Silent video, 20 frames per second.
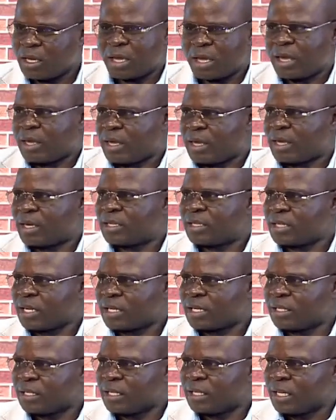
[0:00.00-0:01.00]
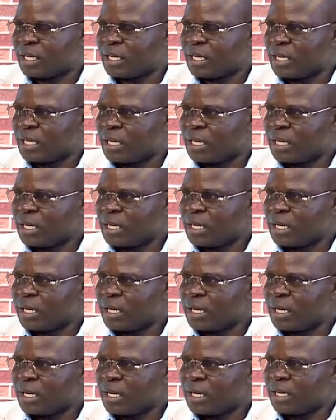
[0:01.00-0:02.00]
Exactly.
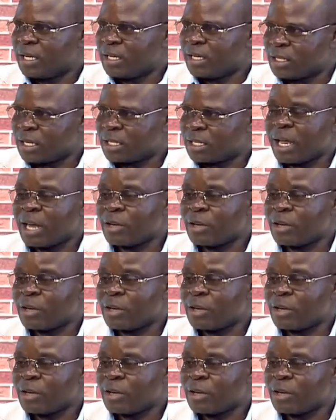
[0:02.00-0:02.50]
Exactly.